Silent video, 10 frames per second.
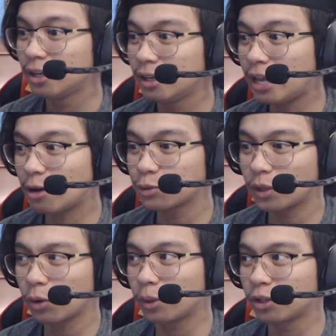Yeah, I was
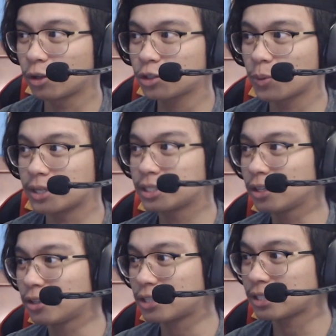wondering where the nurse was.
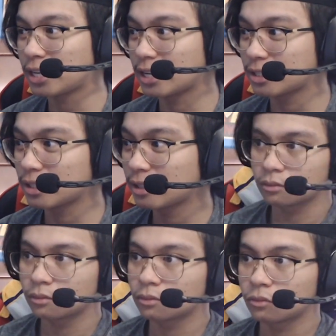Look at her sexy ass.
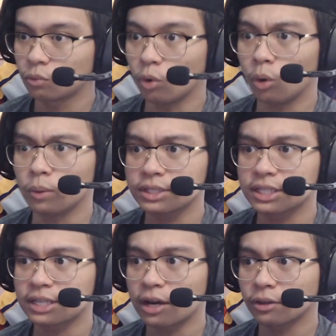Whoa, what is the
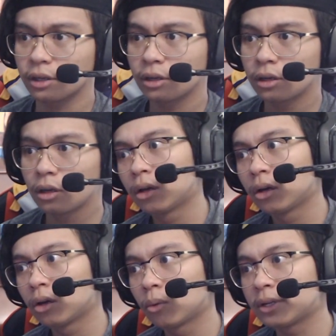sound?
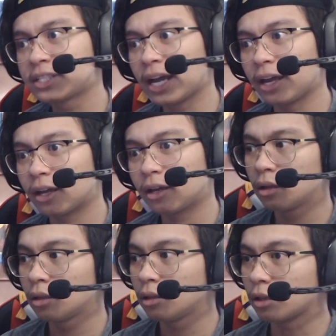What is that?
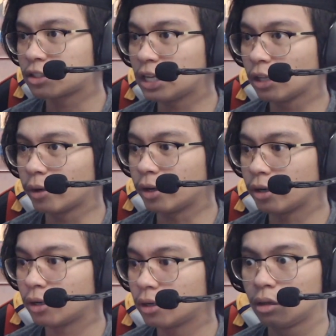
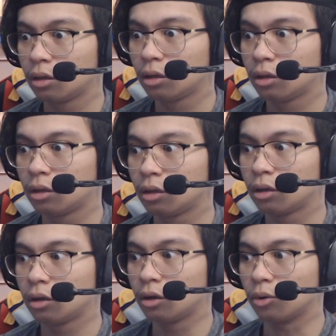Accelerator.
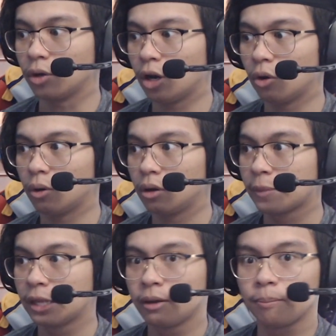Oh, no.
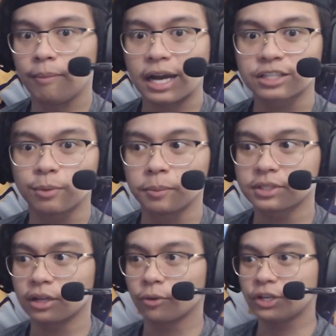Maximum
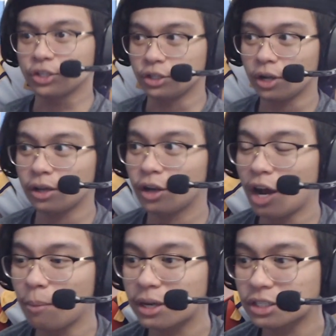acceleration. You
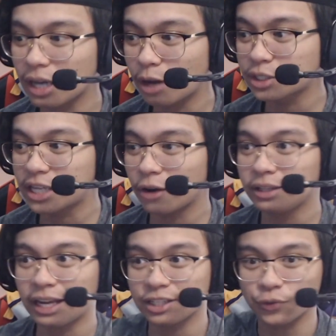know how scary
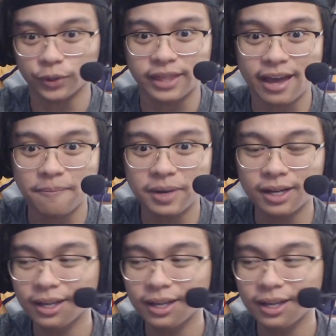that is for them?